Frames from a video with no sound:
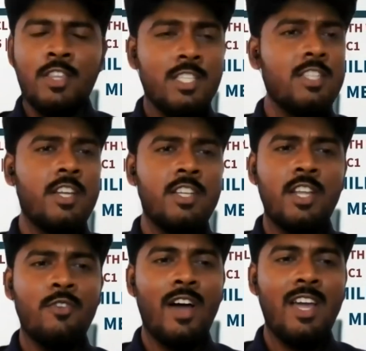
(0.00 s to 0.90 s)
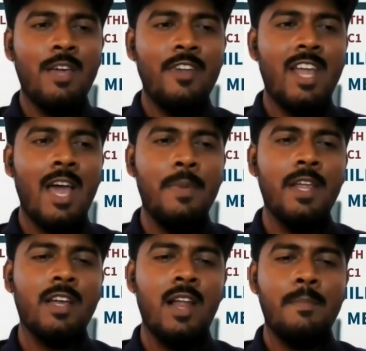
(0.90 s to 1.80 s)
This is the reason why even
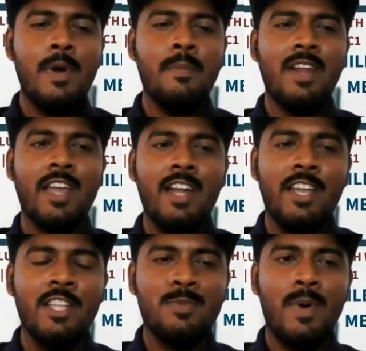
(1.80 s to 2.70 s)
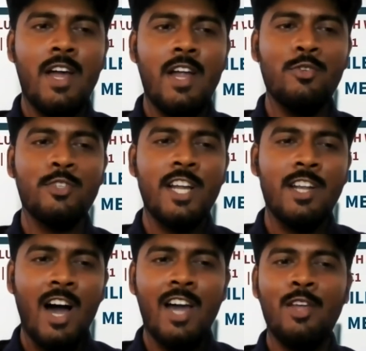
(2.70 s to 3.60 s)
every club member get inspired to
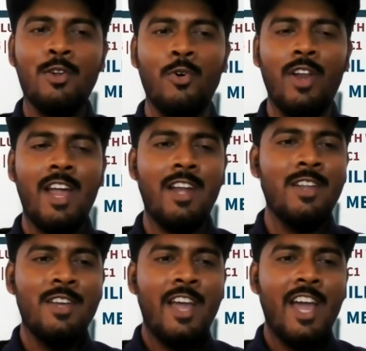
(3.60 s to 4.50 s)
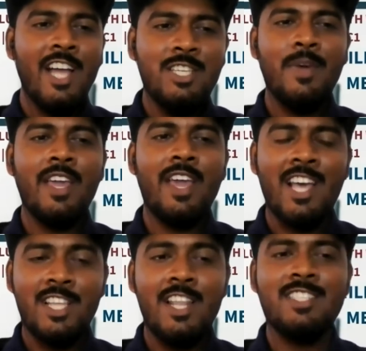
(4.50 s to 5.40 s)
set higher goal and achieving
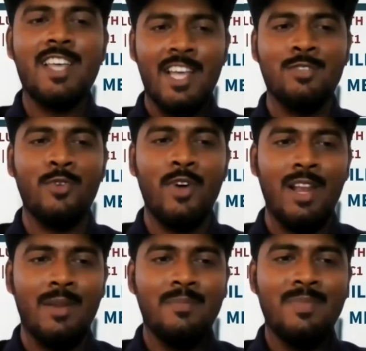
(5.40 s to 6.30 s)
excellence as well.